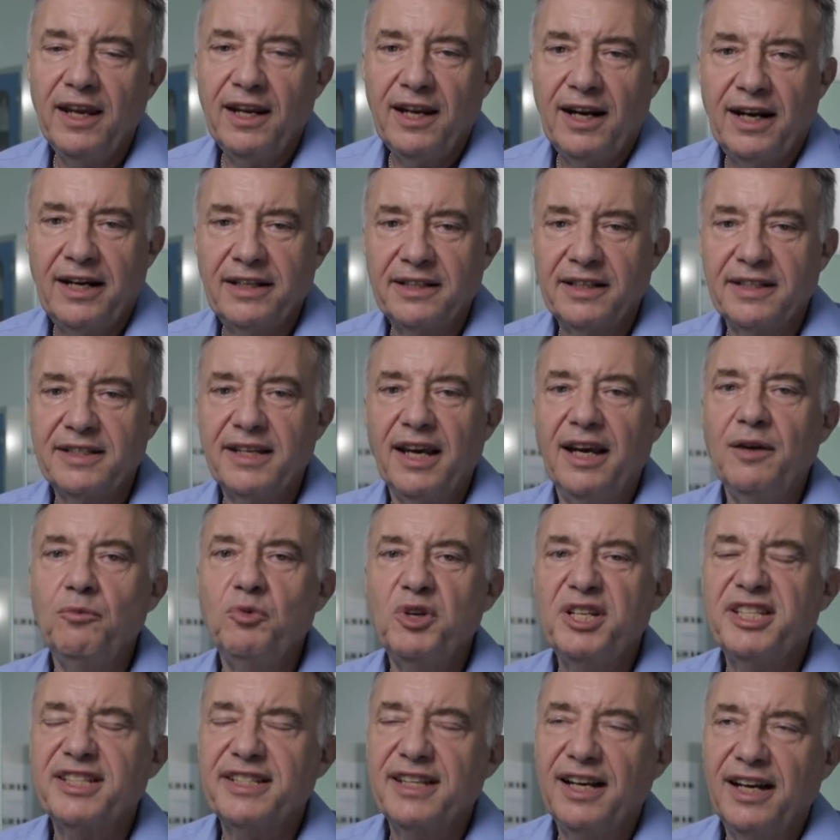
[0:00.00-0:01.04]
And at the time we
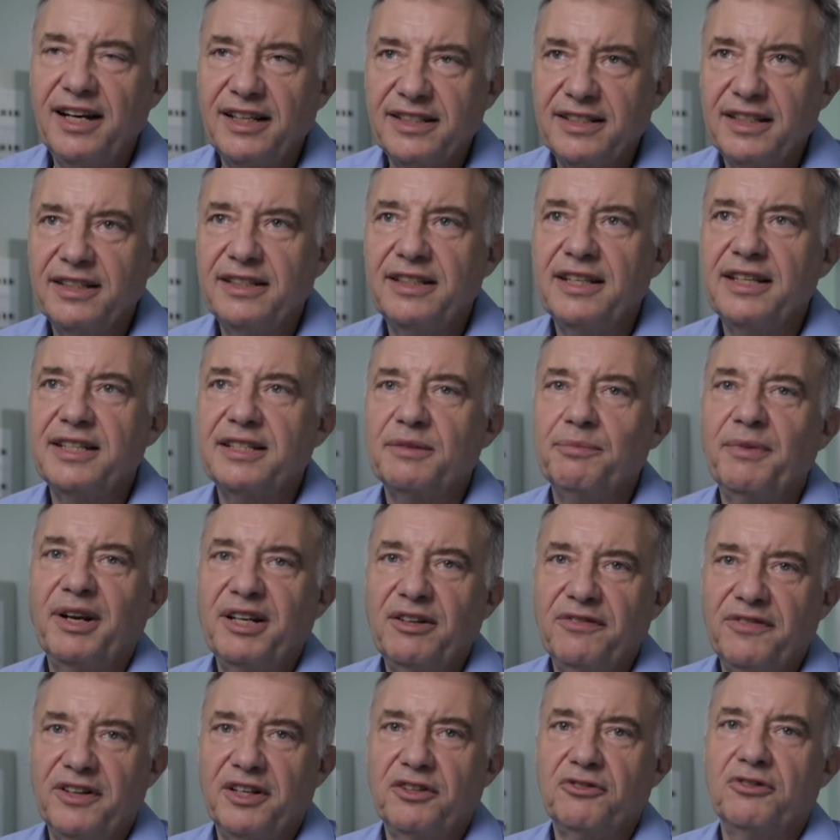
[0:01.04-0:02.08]
started this
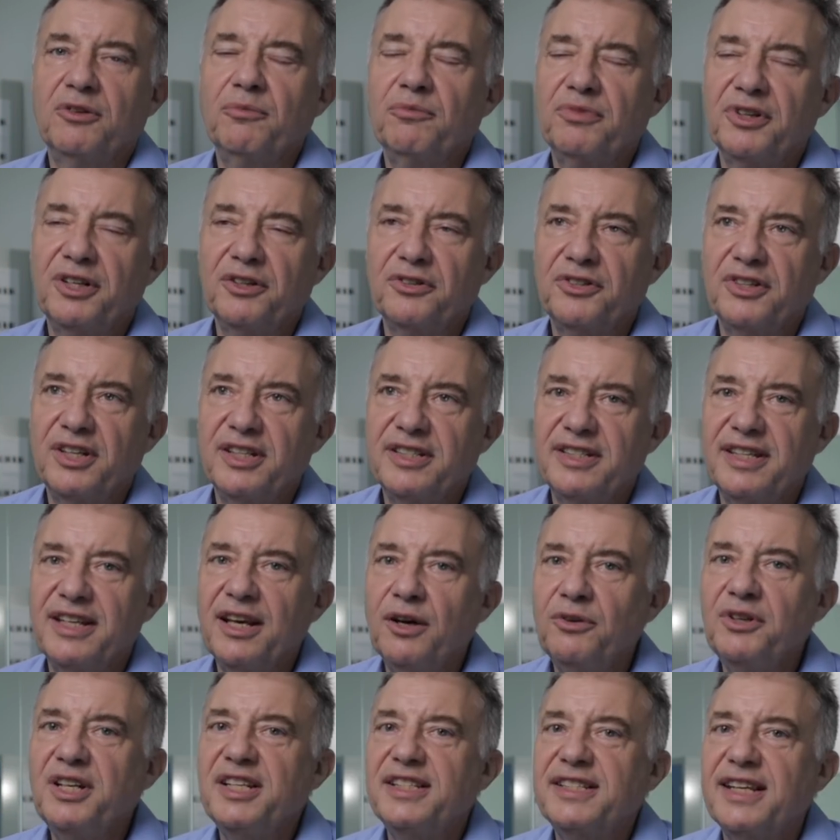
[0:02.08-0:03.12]
manufacturing process, the
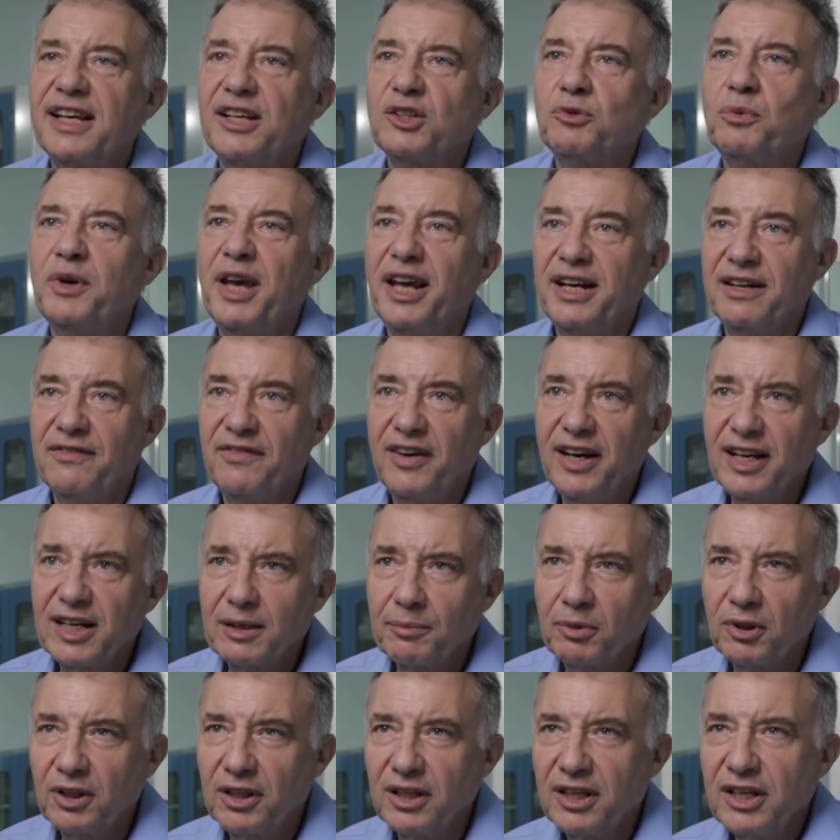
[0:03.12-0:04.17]
only cells we had
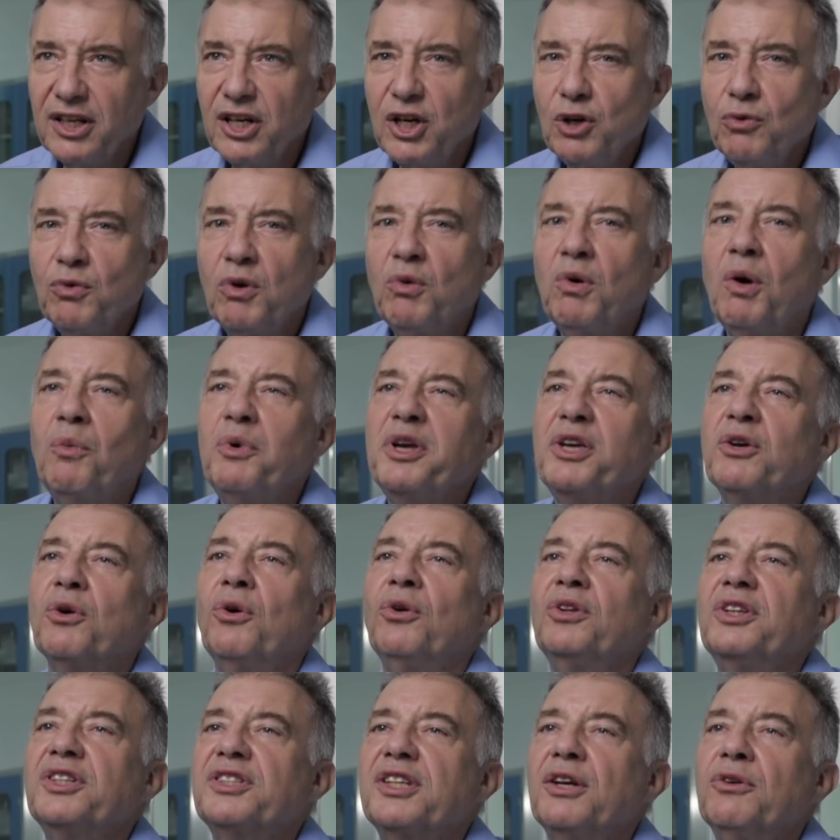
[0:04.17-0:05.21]
available were what we
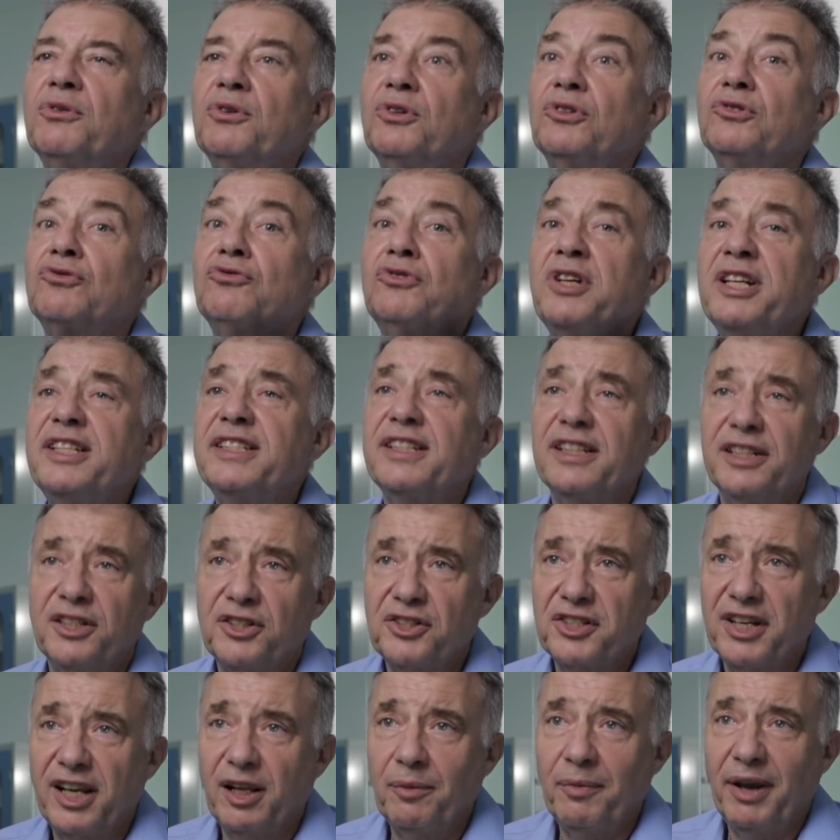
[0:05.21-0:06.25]
call the so-called research
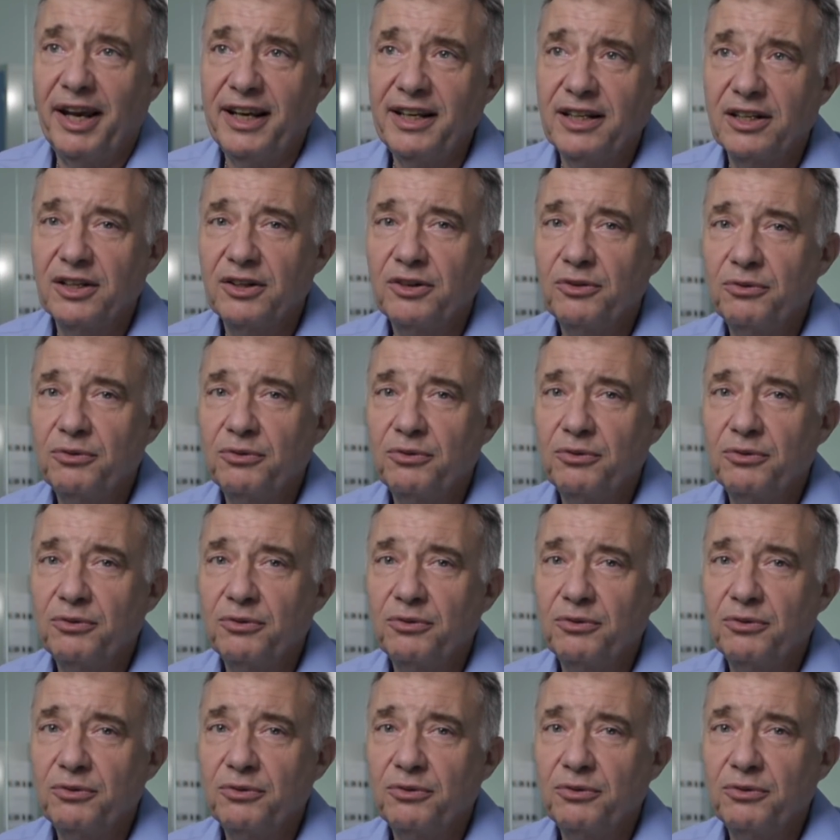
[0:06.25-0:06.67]
cell bank,